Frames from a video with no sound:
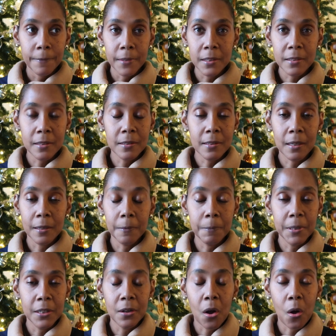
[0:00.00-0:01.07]
This is going to
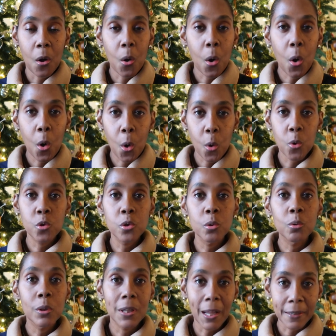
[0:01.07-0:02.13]
be a whole
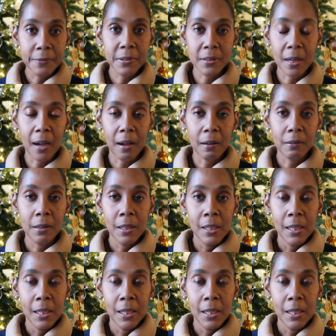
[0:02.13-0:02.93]
new lifestyle.